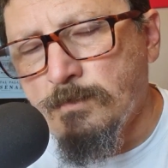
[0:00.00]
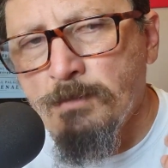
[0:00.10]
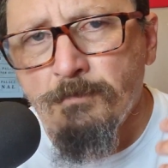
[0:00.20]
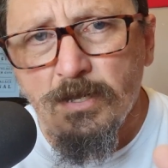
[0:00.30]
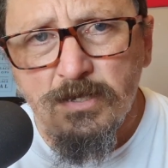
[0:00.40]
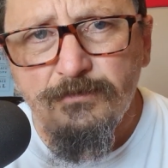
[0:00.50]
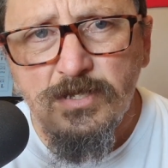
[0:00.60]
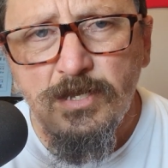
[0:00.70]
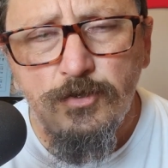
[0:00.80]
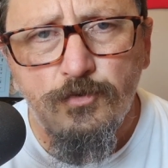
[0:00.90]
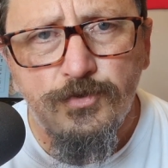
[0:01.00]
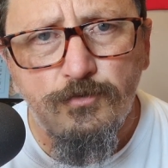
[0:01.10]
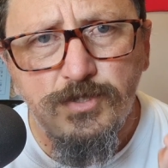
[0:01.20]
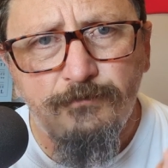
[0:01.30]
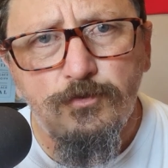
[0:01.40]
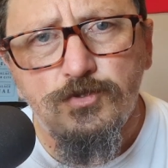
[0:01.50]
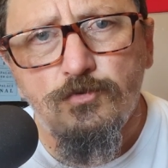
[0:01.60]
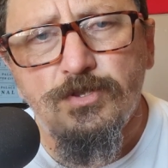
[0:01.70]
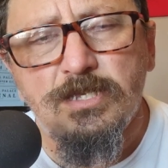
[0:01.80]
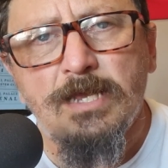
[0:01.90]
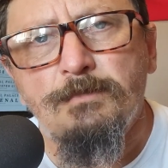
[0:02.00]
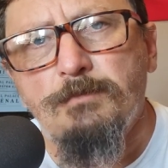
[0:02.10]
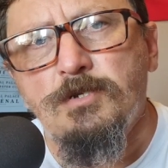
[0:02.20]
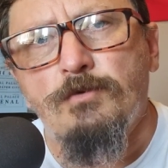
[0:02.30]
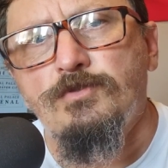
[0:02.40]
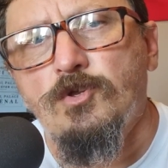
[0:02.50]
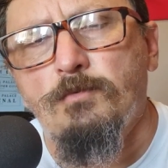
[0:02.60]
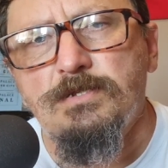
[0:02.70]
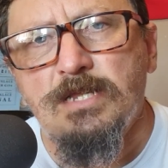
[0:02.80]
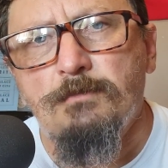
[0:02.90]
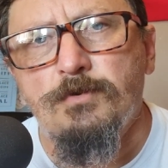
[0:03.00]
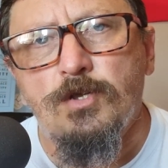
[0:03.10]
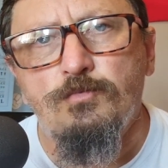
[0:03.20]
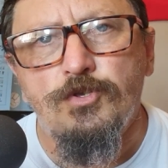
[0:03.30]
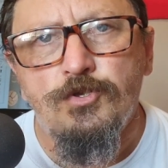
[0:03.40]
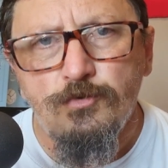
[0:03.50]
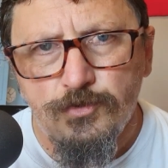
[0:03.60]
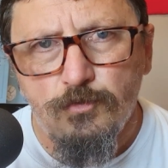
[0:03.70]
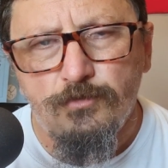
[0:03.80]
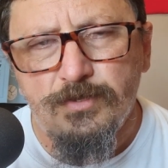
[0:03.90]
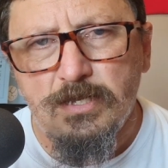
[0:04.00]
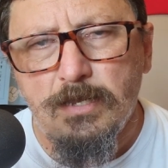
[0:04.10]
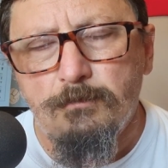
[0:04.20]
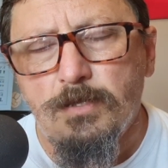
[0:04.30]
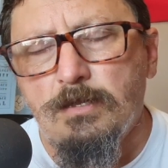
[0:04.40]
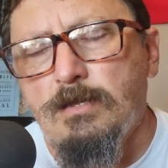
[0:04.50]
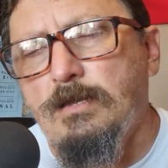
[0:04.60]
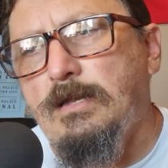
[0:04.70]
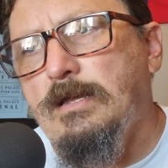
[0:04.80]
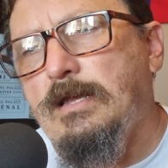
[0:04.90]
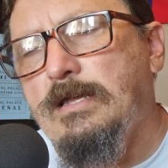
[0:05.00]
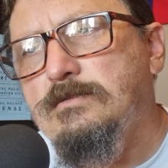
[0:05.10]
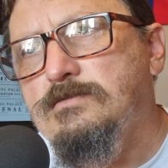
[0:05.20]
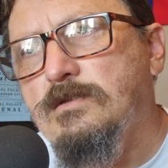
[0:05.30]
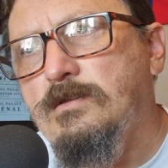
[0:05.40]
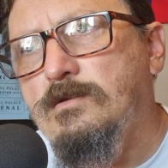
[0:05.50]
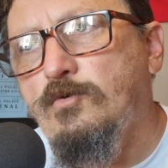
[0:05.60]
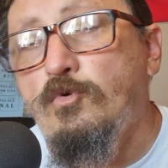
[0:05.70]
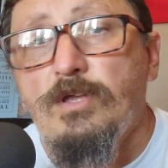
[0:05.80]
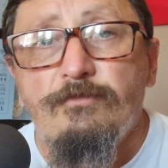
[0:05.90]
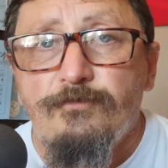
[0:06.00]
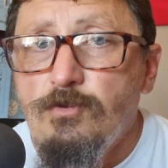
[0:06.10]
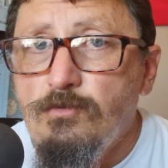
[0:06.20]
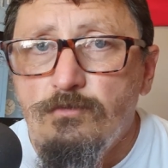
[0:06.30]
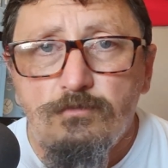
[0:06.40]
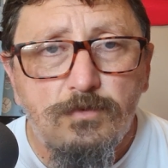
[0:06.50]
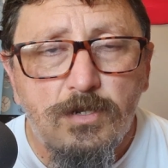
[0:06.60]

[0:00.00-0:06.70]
But I'd love to hear your thoughts. If you saw the game, let me know in the comment down below what you thought of the game, and or if you